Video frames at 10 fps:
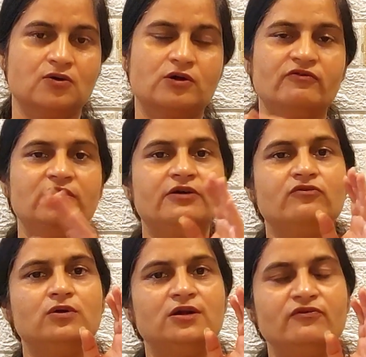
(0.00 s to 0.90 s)
Okay, we
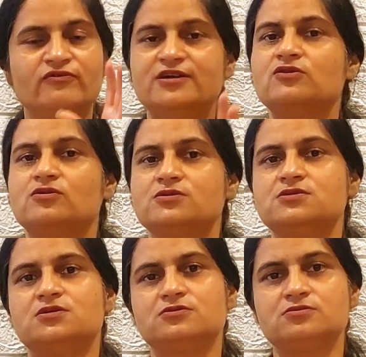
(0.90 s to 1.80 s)
have only one
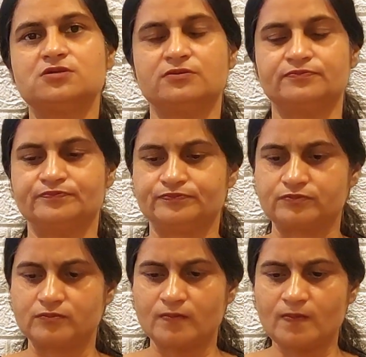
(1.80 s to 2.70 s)
constitution.
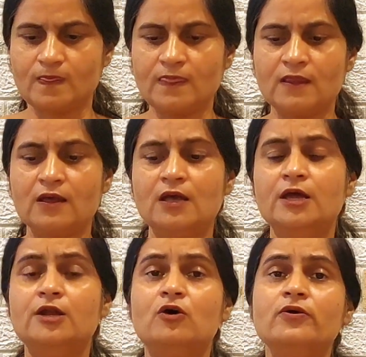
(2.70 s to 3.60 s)

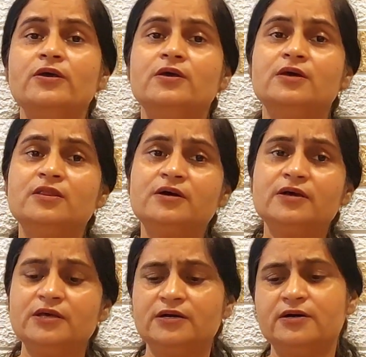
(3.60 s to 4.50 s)
Now, in
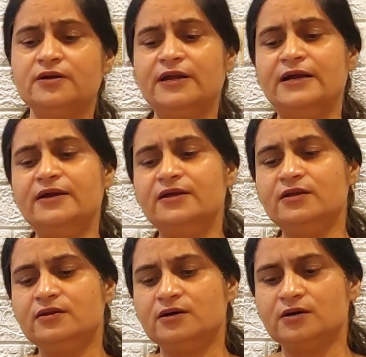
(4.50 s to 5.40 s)
the year
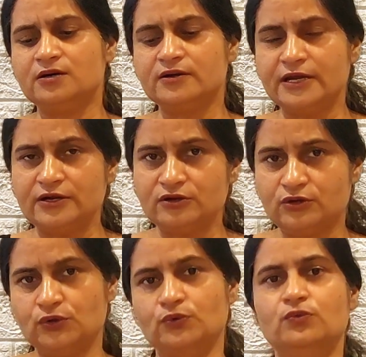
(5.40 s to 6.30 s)

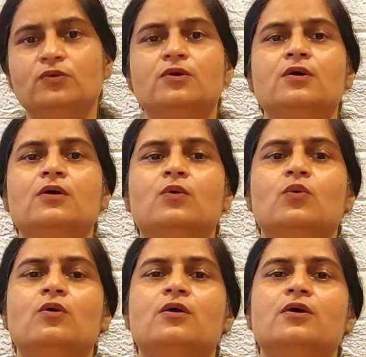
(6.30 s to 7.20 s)
1992,
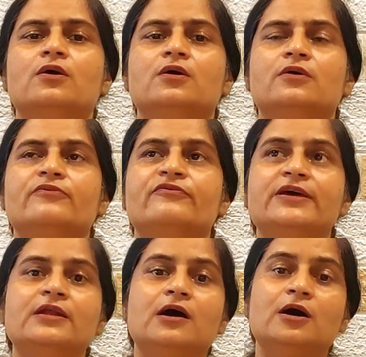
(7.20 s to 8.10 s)

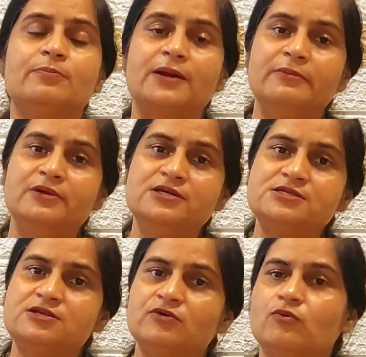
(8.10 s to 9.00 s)
when our Prime
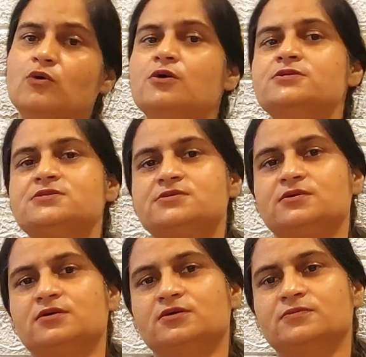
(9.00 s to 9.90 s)
Minister was
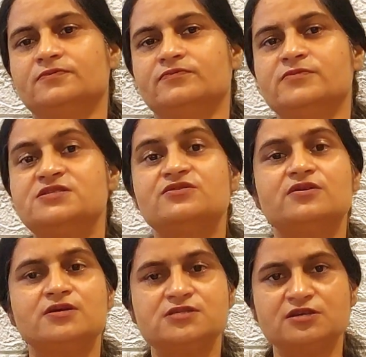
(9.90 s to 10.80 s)
Mr.
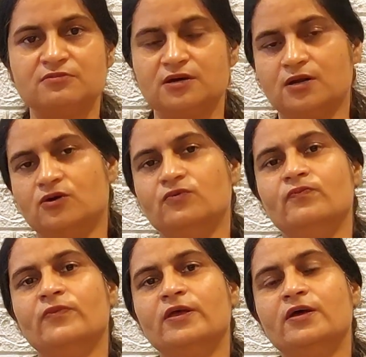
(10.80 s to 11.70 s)
Narasimha Rao,
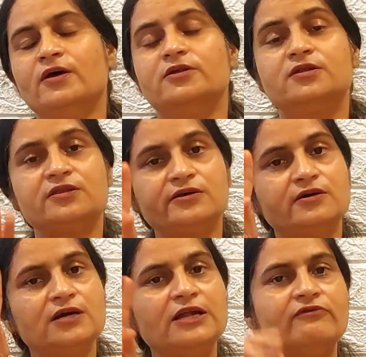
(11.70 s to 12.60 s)
the
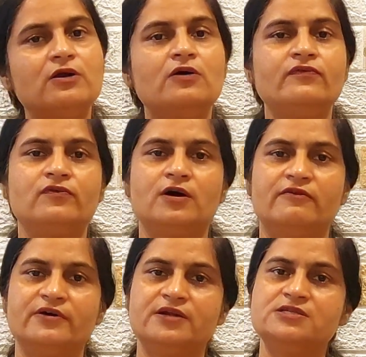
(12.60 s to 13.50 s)
third level of
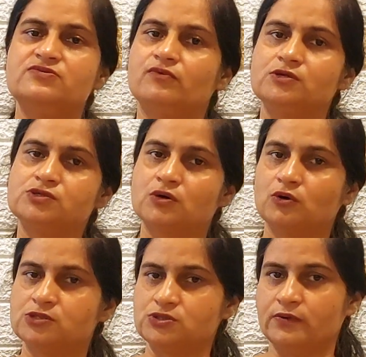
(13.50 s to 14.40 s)
governance was
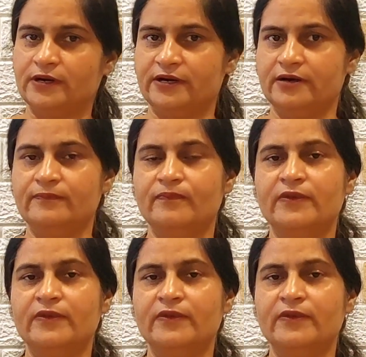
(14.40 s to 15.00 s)
also added,